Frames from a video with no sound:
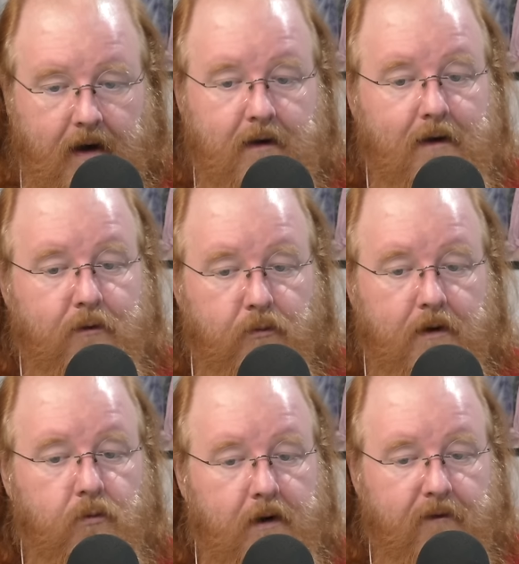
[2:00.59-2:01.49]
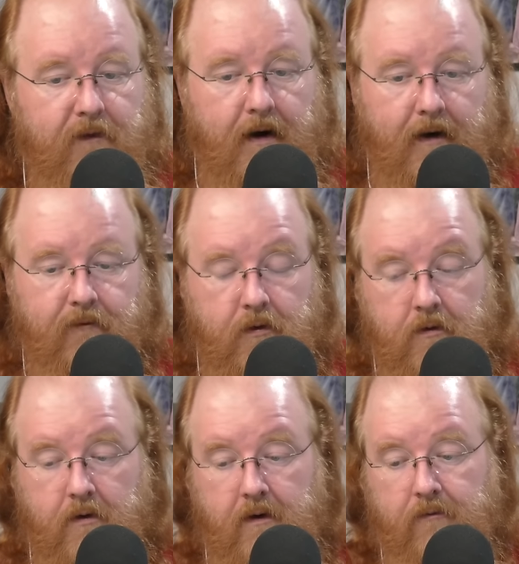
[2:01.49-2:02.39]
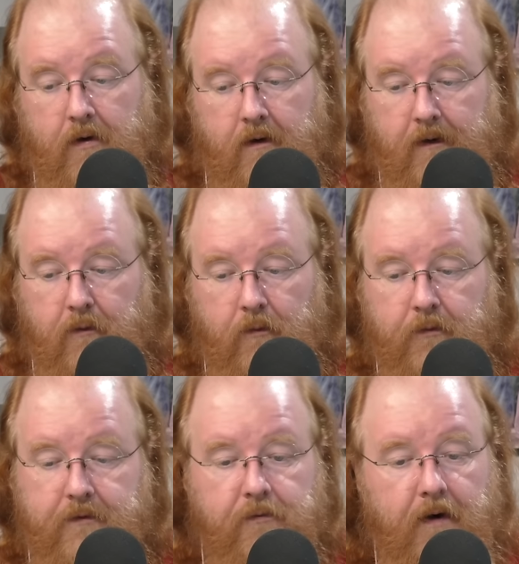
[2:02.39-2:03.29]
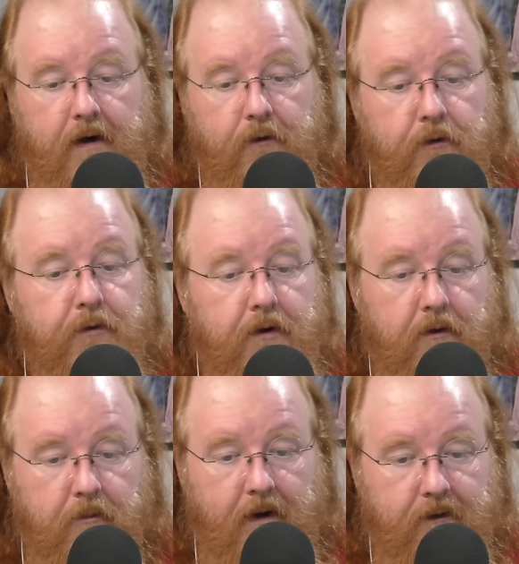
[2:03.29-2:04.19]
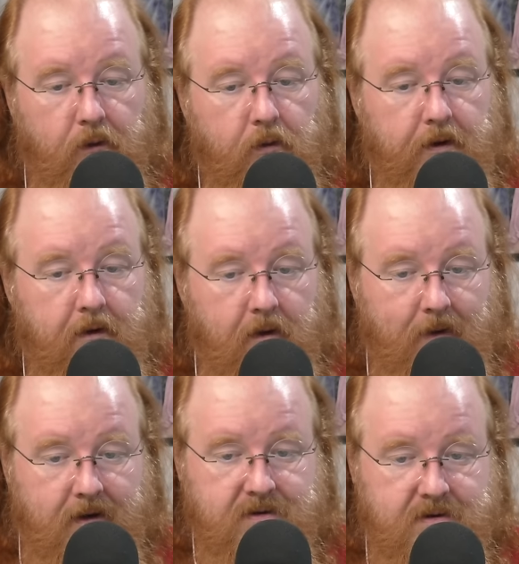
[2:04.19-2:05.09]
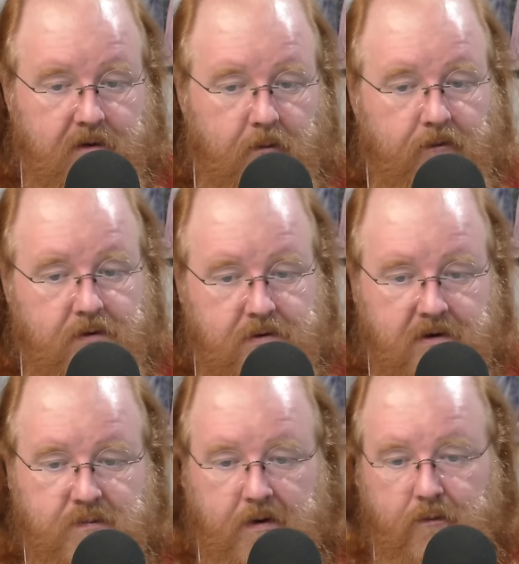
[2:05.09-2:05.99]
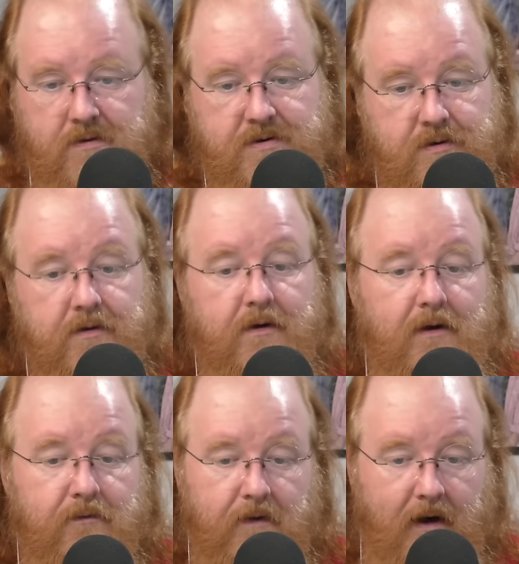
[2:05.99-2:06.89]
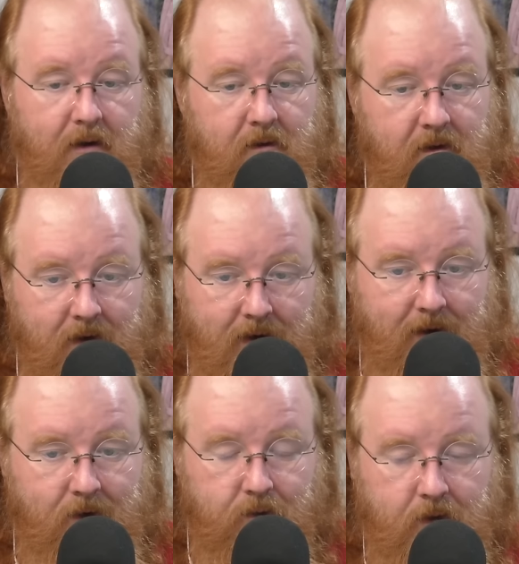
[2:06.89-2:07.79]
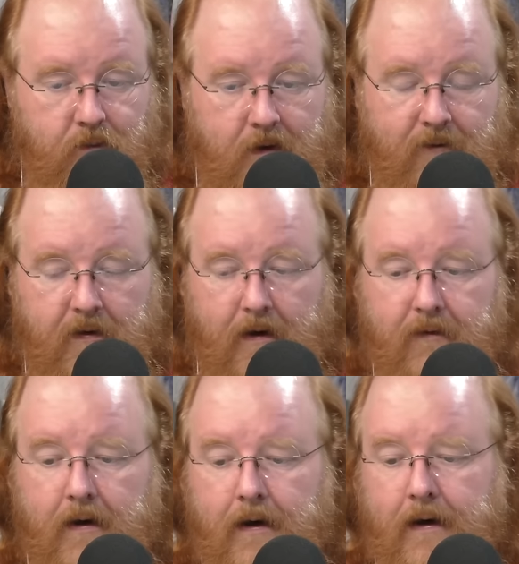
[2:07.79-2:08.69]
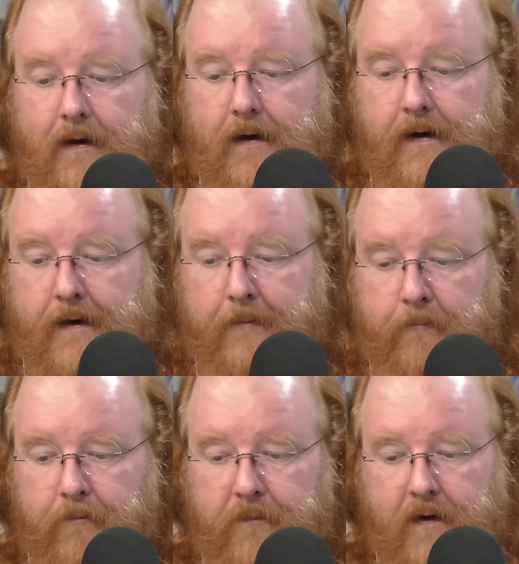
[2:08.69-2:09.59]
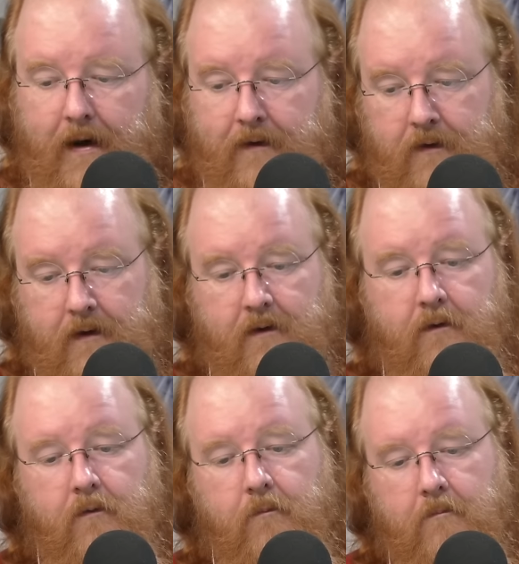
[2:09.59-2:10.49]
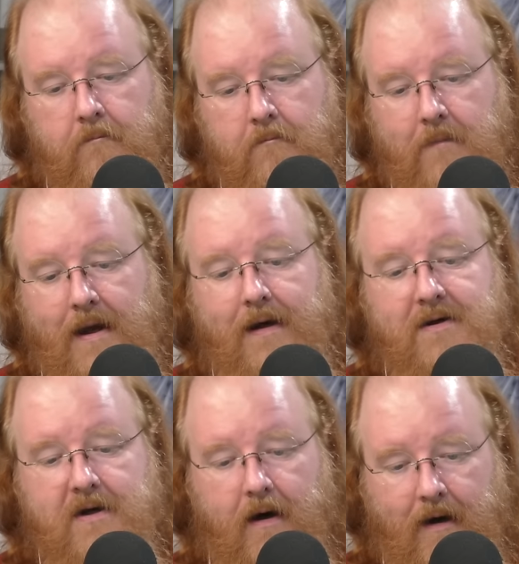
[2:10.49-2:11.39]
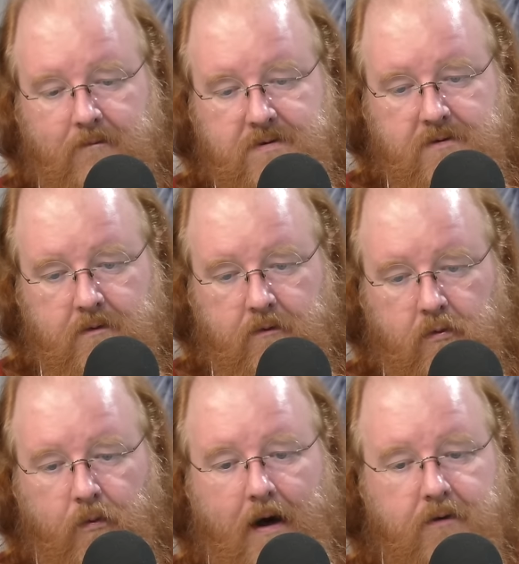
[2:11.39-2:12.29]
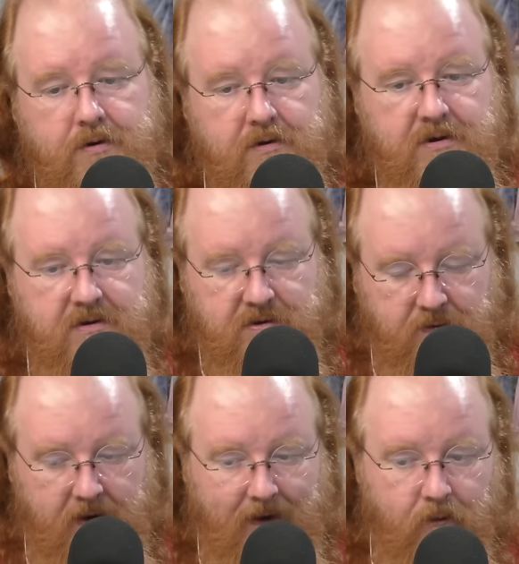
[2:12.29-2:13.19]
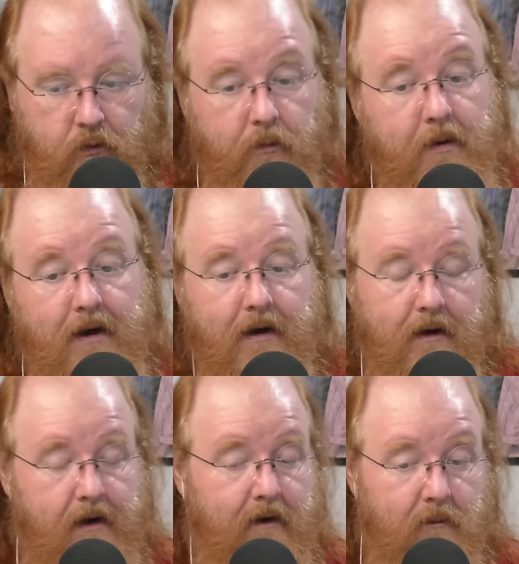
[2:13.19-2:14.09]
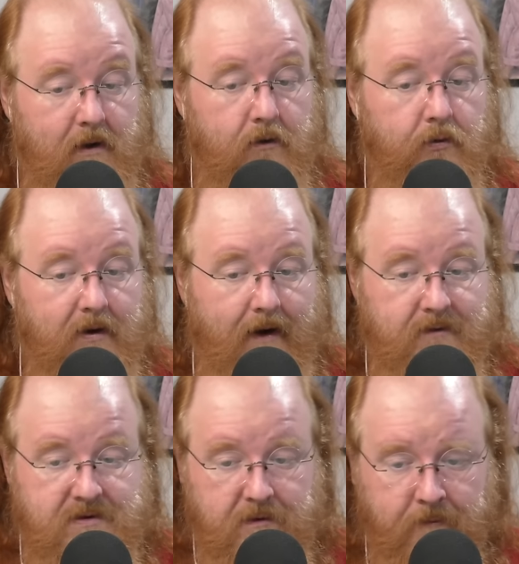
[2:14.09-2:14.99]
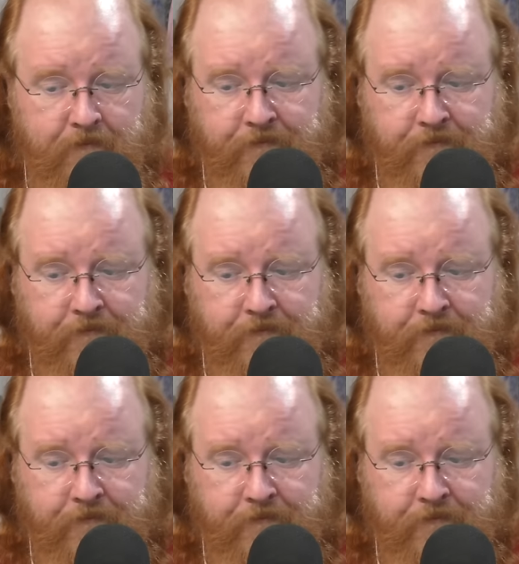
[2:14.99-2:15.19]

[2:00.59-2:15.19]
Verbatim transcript: AD 325. You could even argue it was defined earlier by the ordinary magisterium of the church, but it was certainly defined in AD 325. Um, and then many times throughout church history, it will be an ecumenical council